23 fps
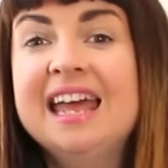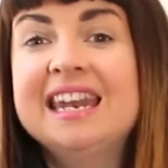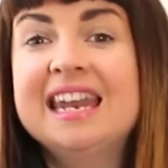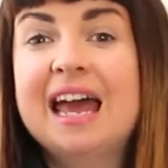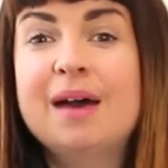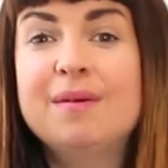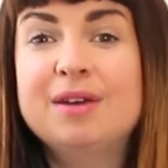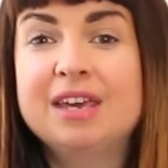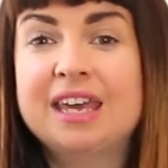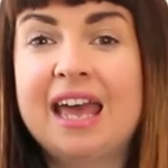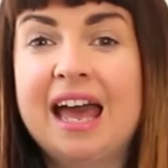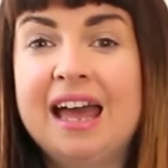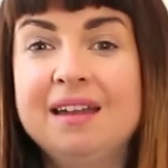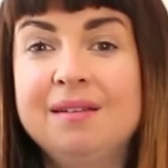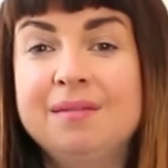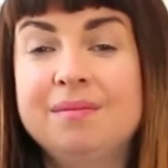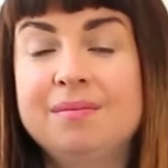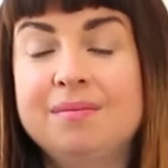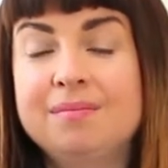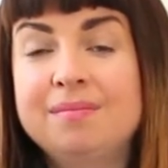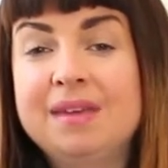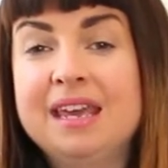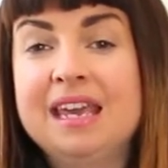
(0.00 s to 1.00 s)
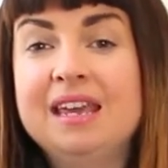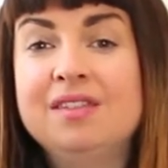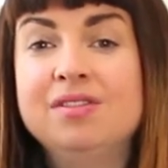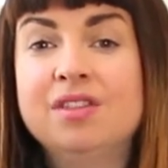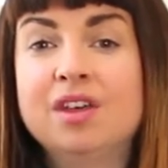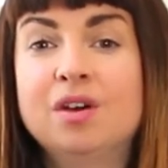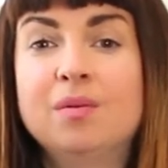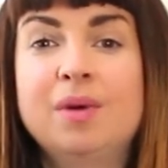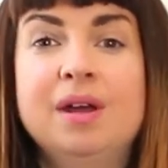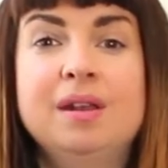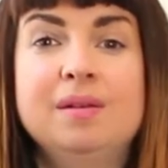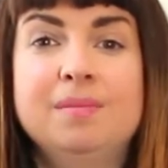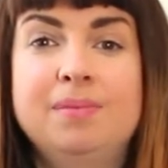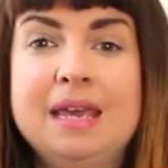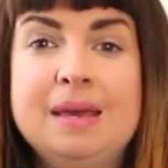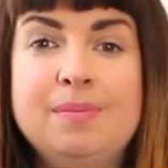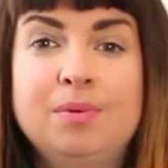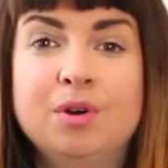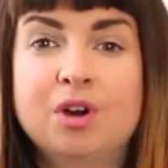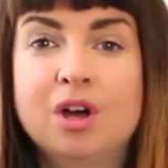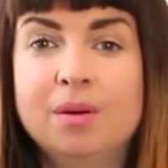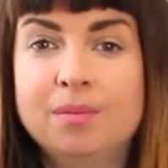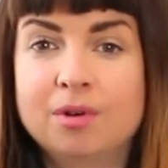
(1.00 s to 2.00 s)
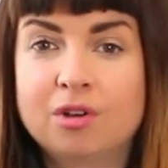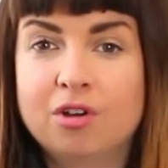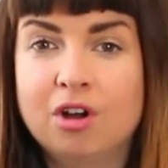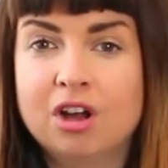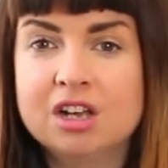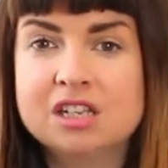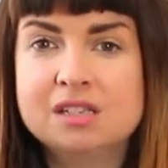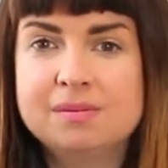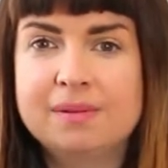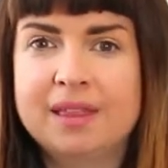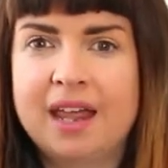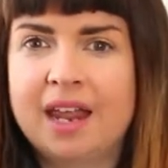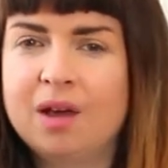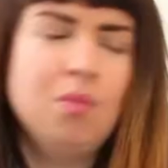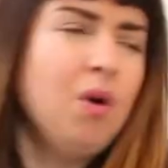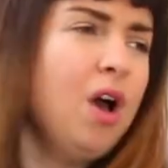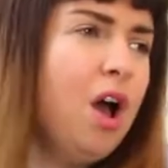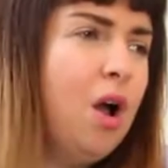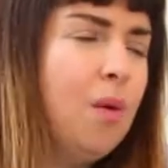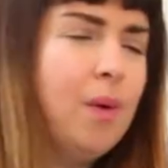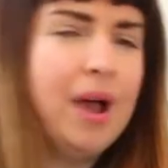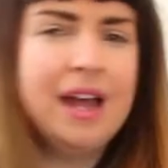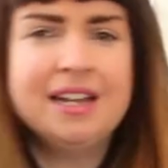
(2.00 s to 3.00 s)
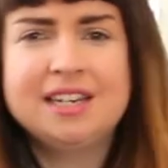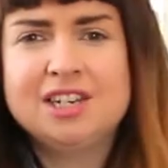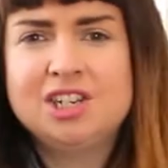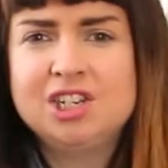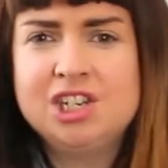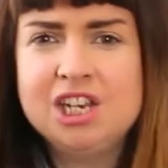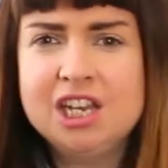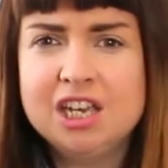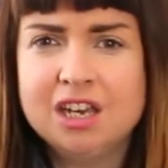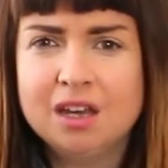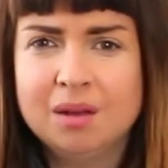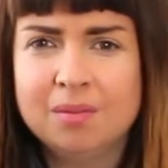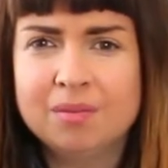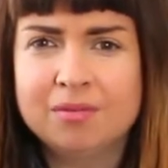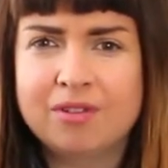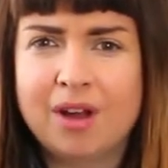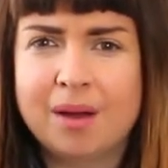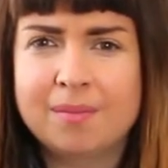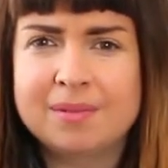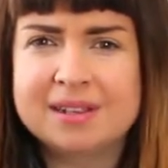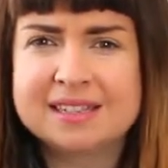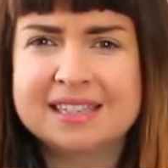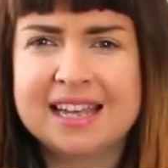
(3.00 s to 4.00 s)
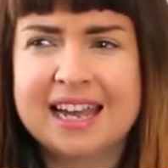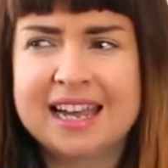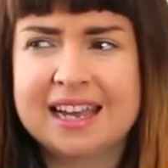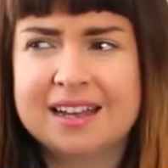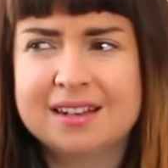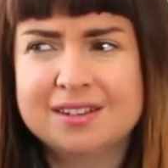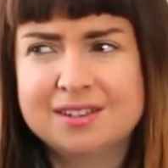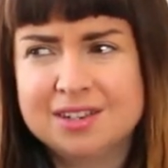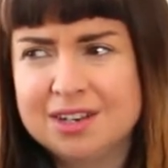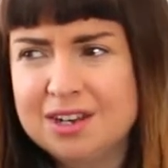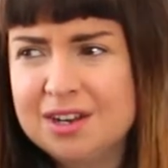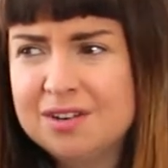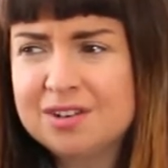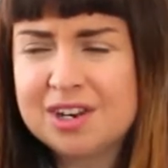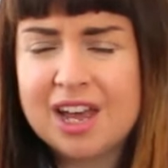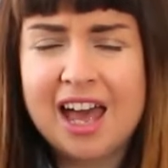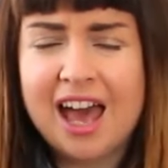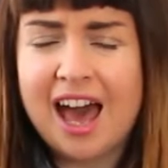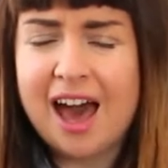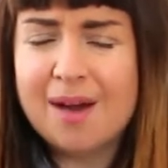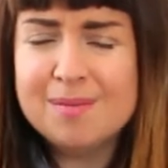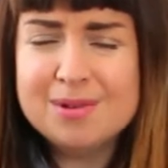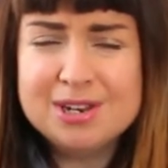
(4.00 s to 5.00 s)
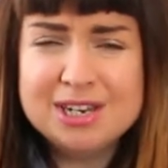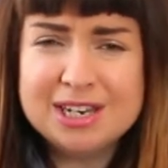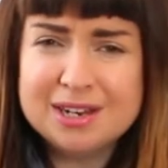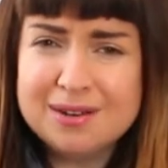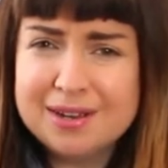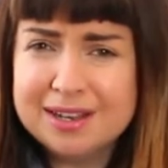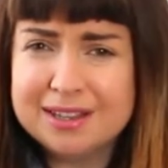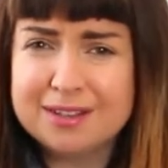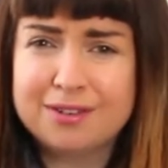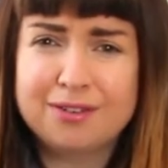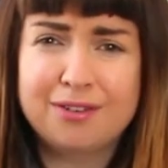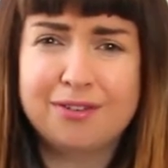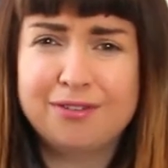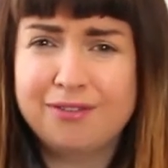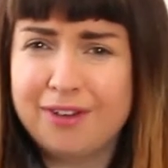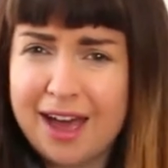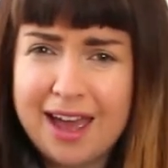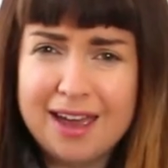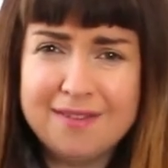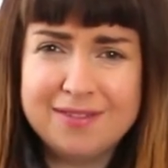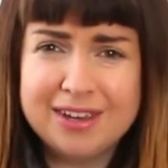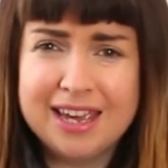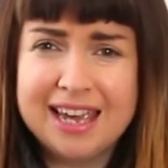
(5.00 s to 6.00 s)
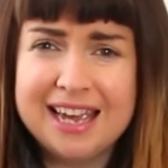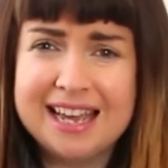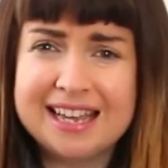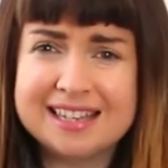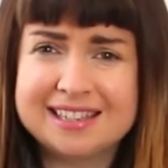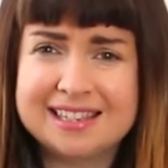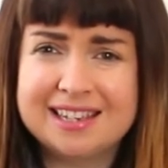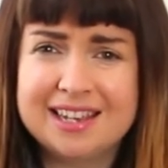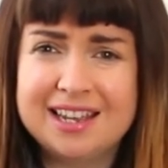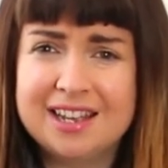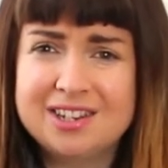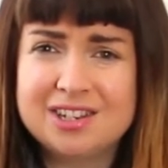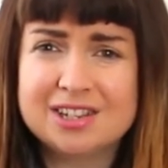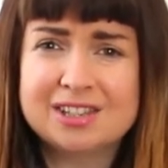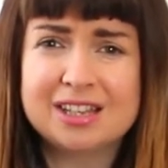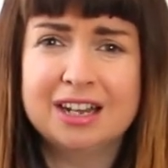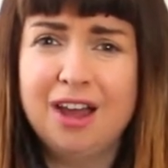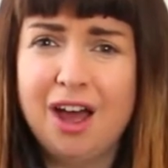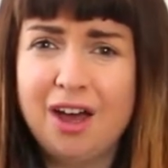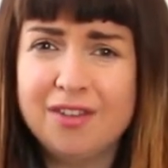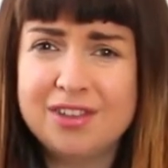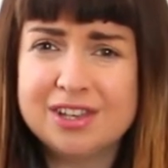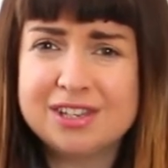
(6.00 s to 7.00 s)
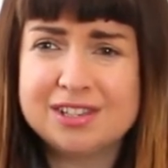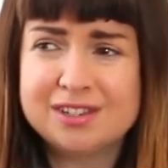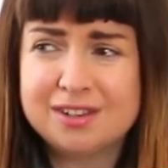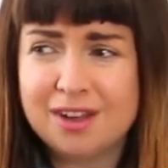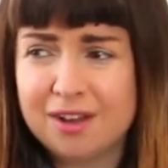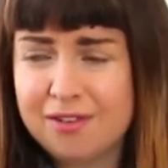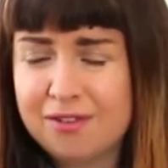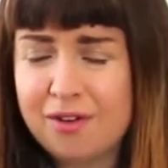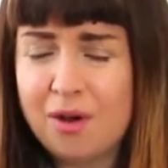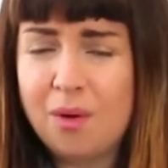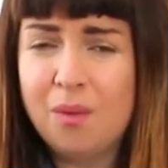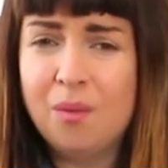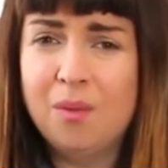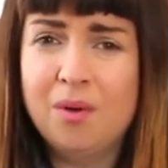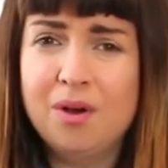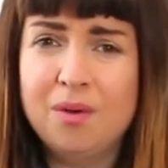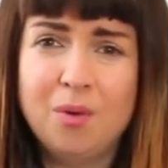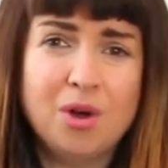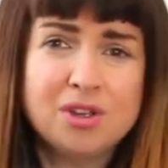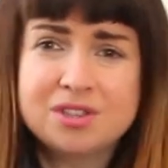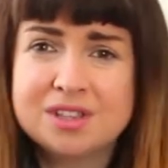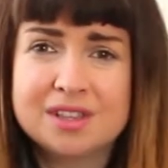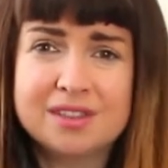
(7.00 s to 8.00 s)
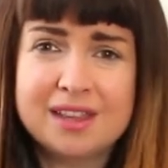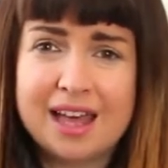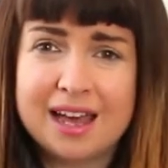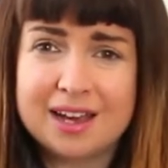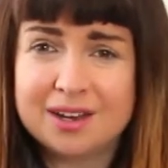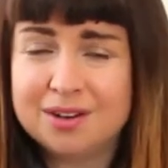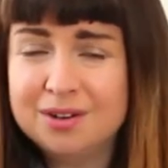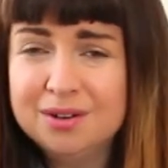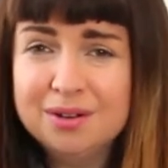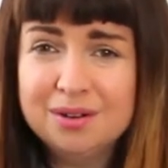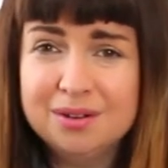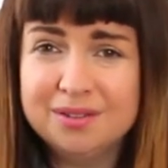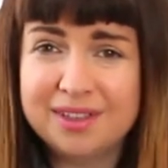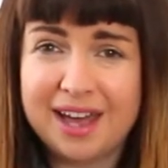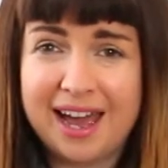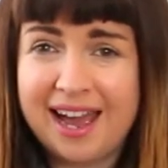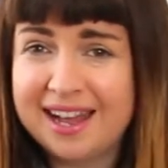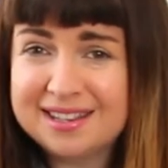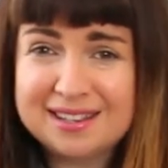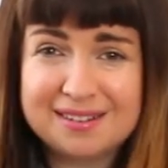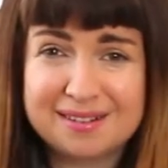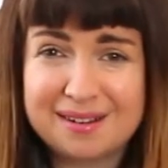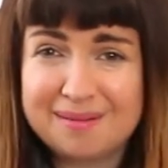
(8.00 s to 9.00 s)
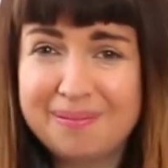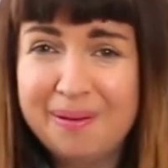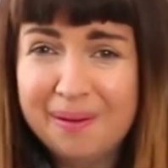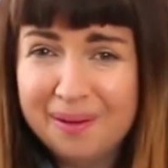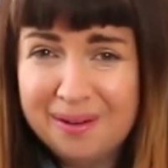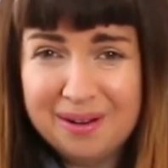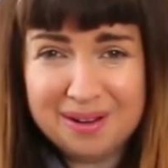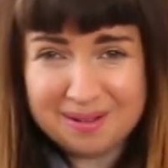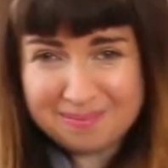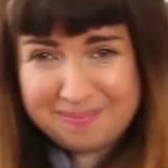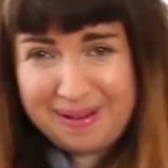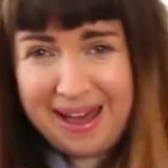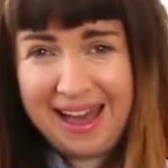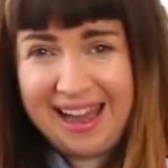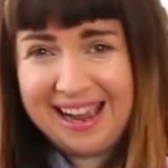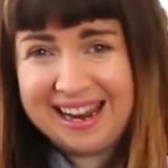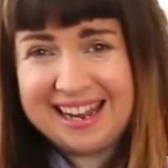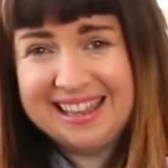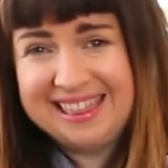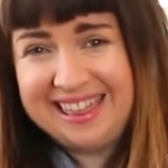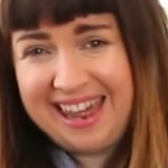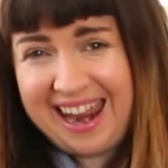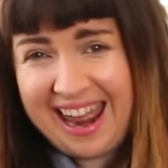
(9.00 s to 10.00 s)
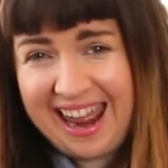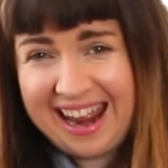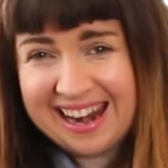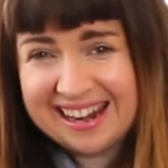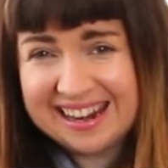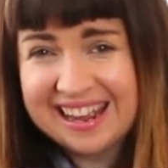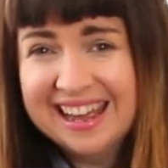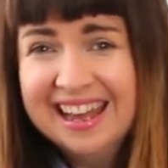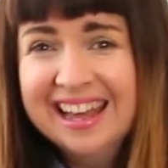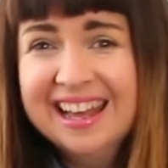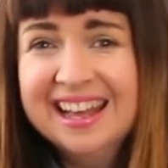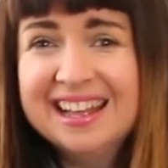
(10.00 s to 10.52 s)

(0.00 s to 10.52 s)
Now, it can mean that when people come across me, like, whoa, where did she come from? It's like, dude, I've been doing this for 5 years. It's just a lot of this stuff wasn't that cool that I had to report back then.